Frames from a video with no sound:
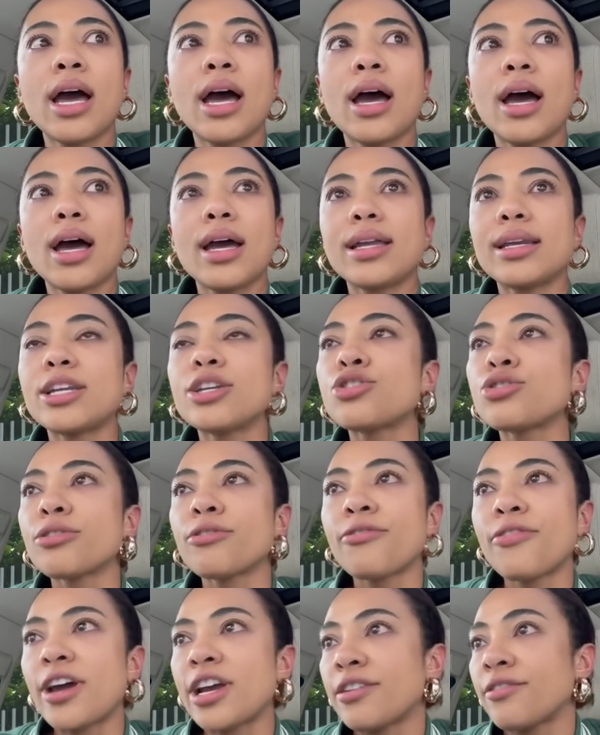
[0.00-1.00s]
literal
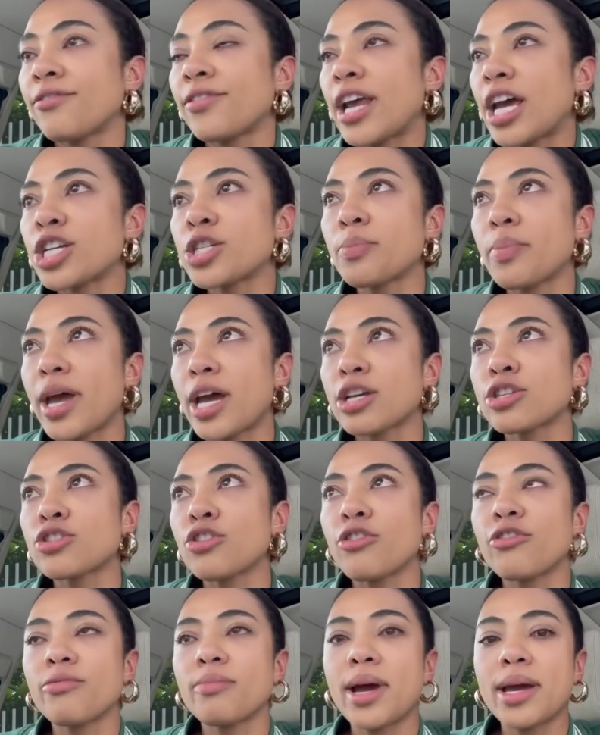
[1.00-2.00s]
flashbacks
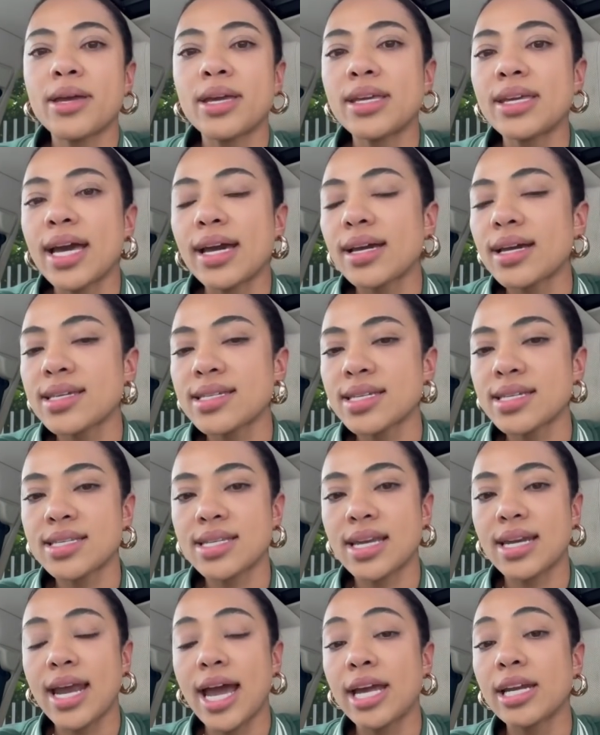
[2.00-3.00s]
of my younger sister
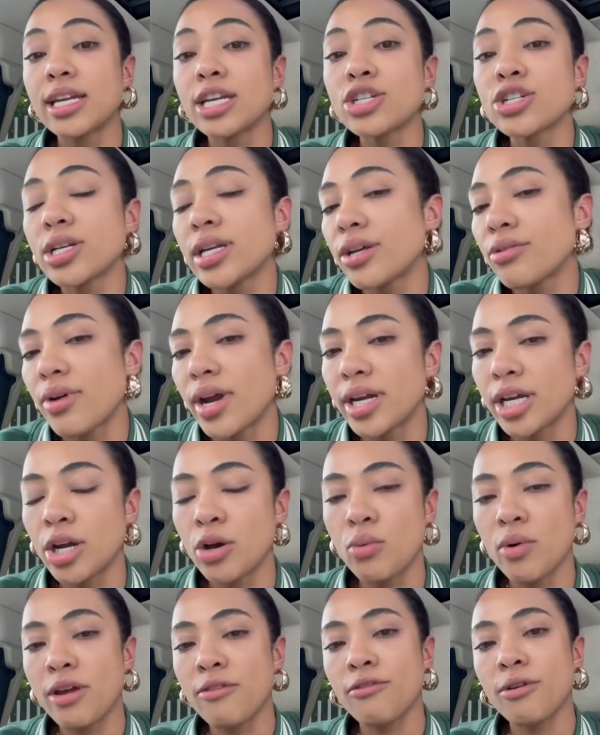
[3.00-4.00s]
and I literally running
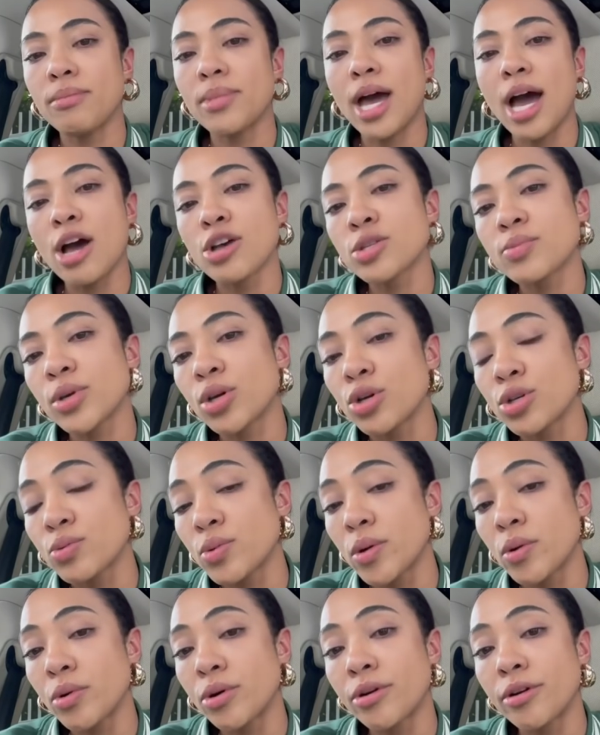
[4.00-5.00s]
away from the house because we
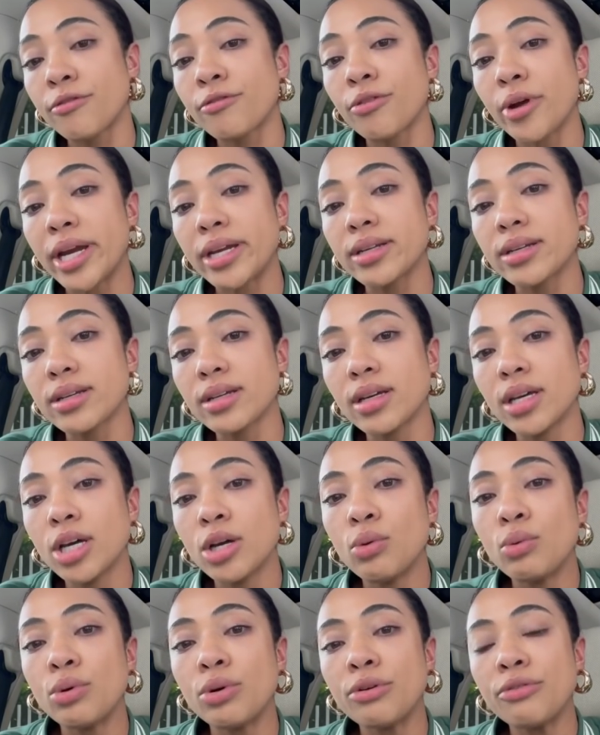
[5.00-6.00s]
were afraid.
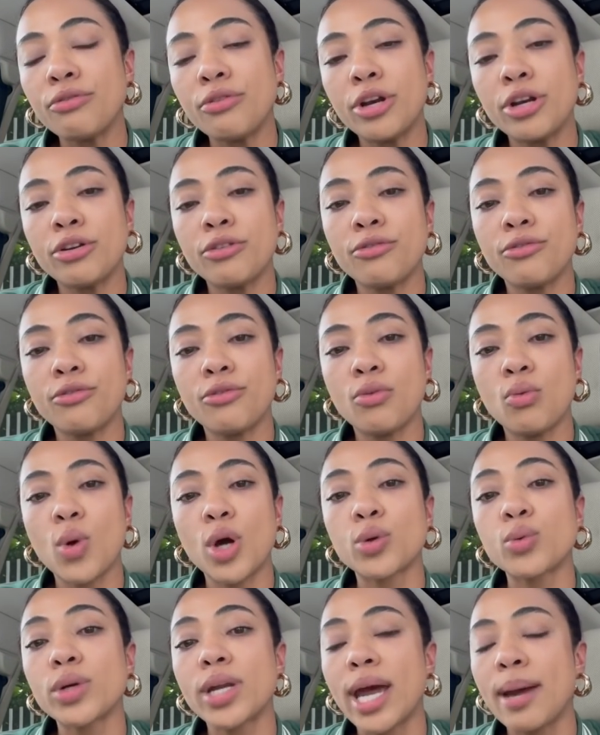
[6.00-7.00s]
We were afraid of what
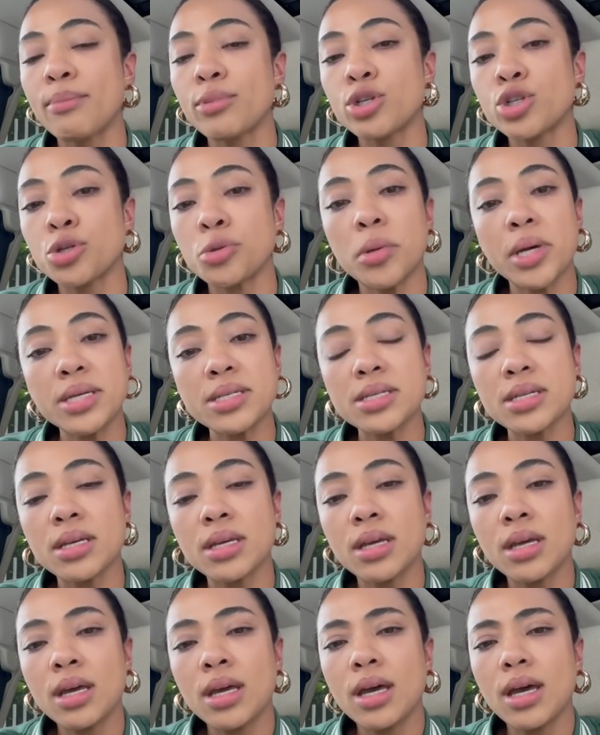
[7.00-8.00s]
would happen to us.
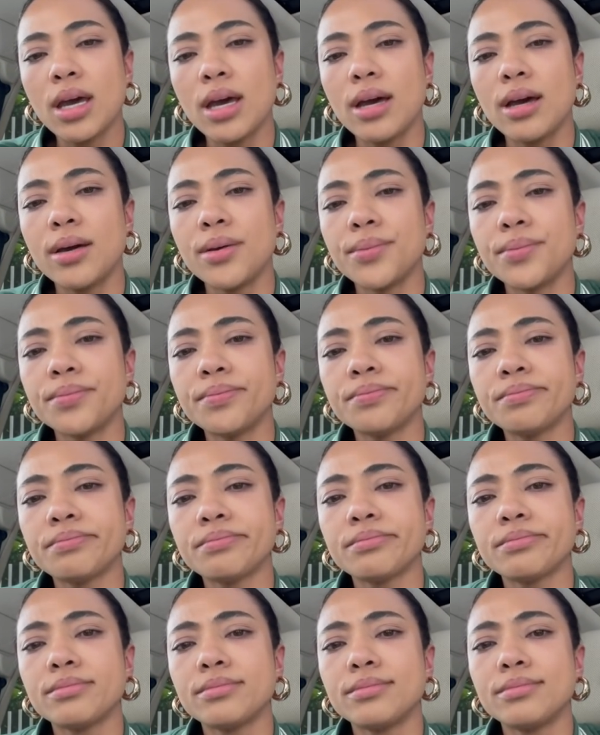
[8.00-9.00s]
And
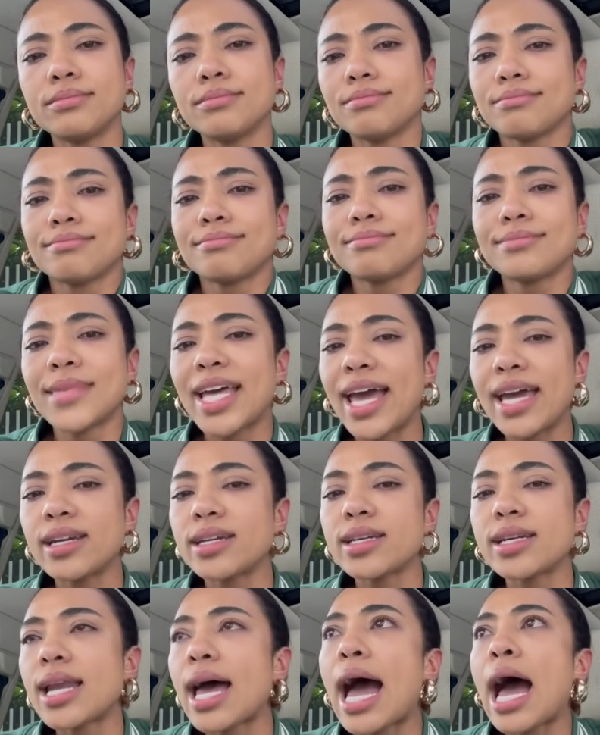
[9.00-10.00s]

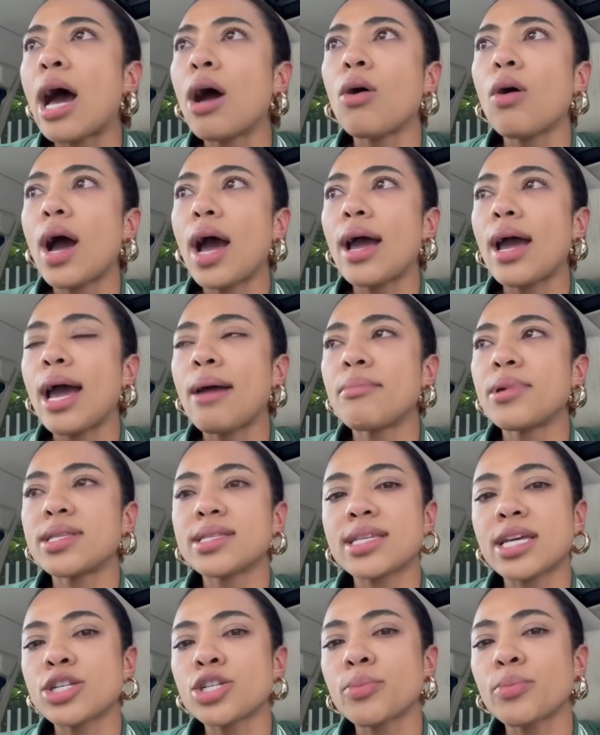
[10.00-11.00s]
now I'm in
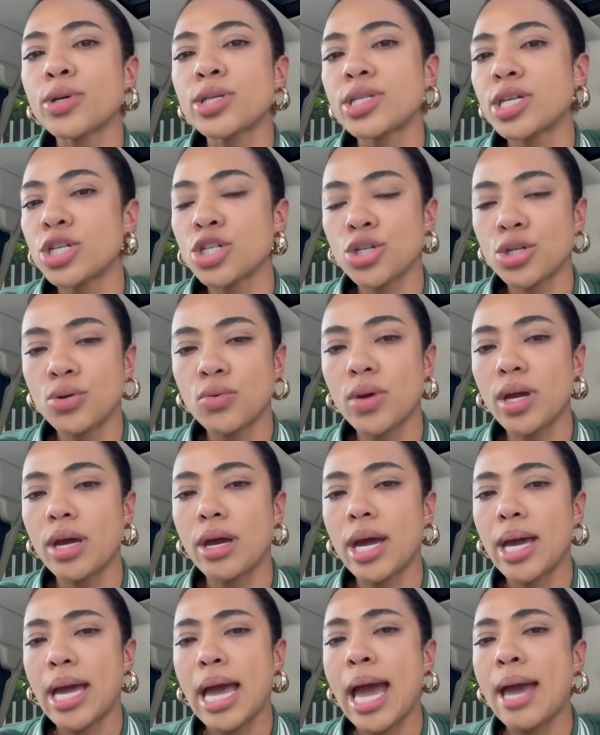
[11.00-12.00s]
such a position
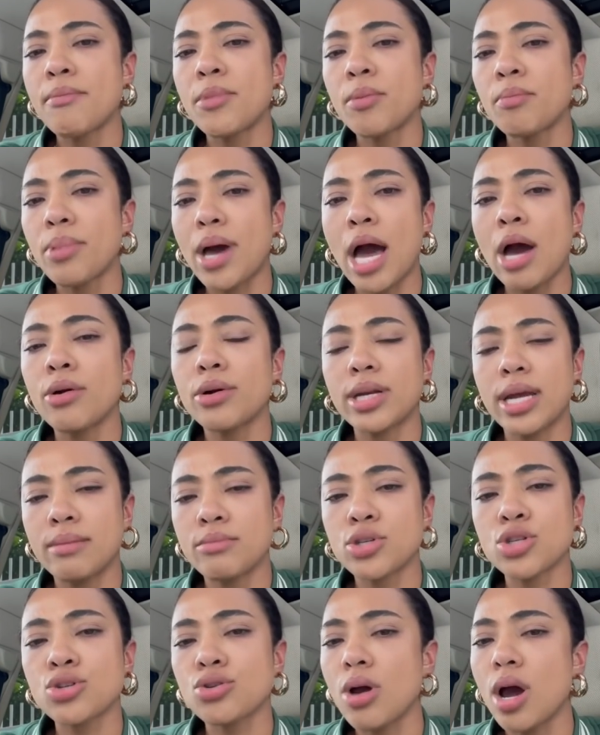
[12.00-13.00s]
where I'm empowered, I'm
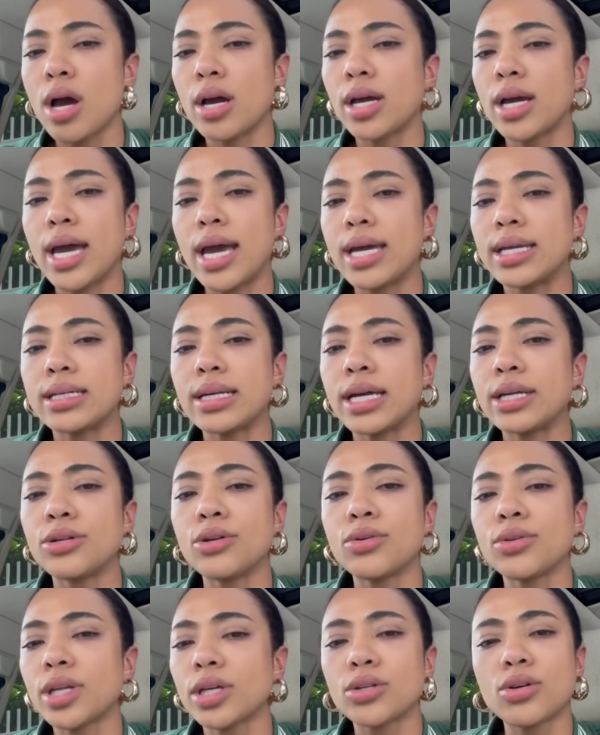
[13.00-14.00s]
strong, and I know
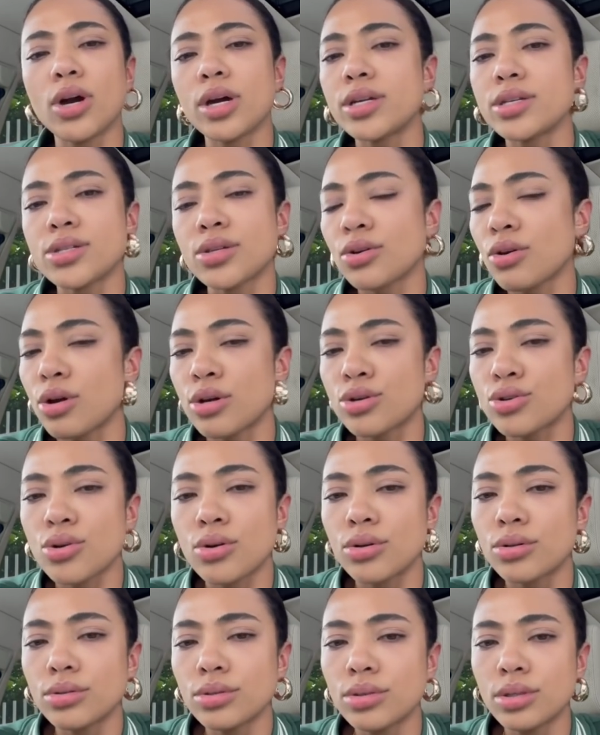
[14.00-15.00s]
that God is in
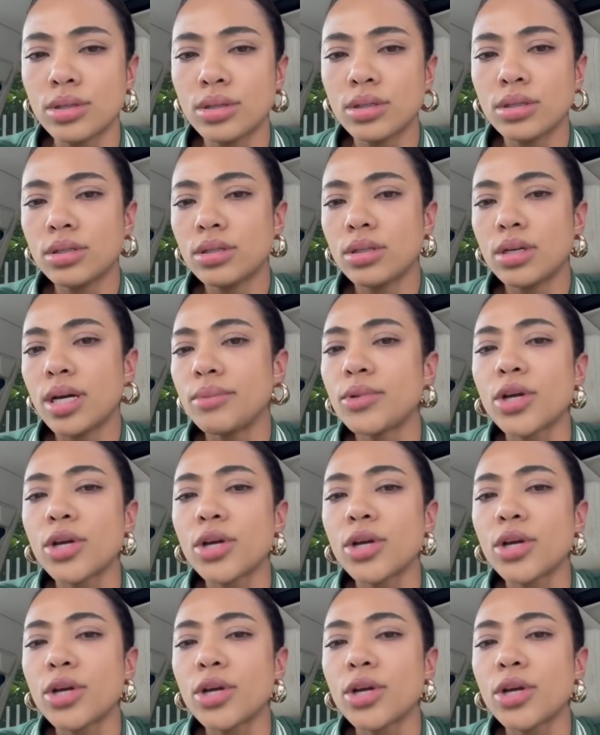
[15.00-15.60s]
control. I'm not